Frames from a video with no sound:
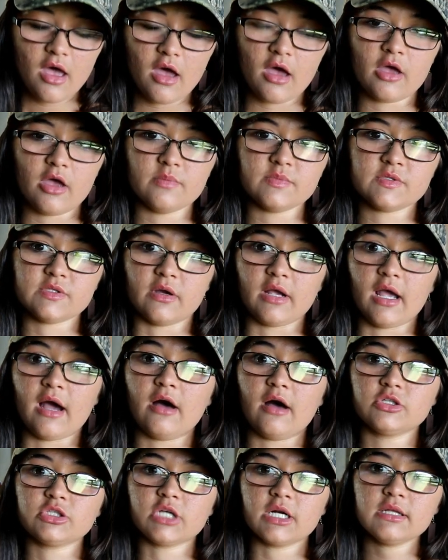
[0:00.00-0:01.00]
So yeah,
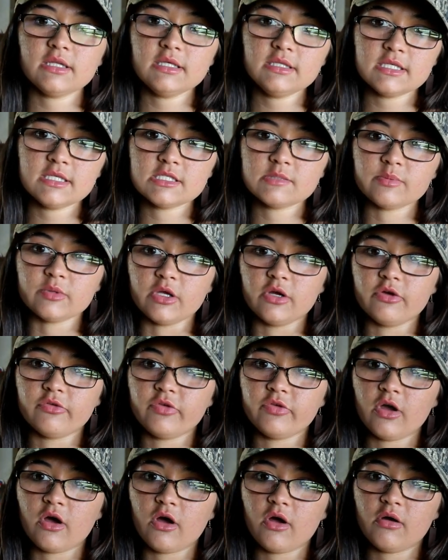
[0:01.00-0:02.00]
I'll try to link these below
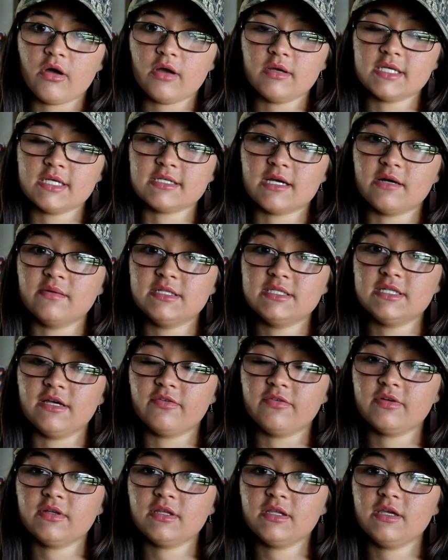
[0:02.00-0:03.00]
for y'all because I would
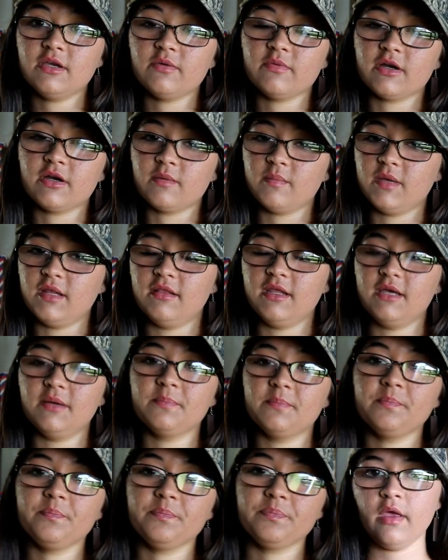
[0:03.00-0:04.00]
definitely recommend
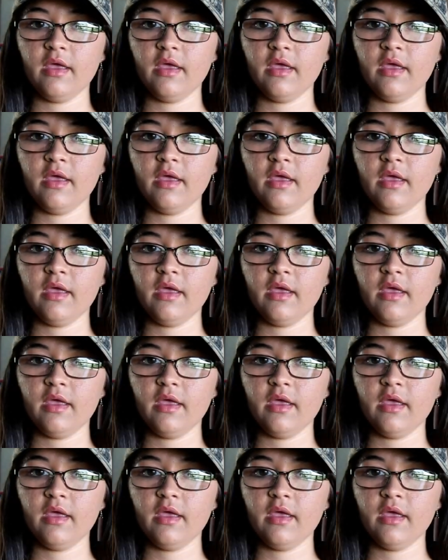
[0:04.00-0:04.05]
them.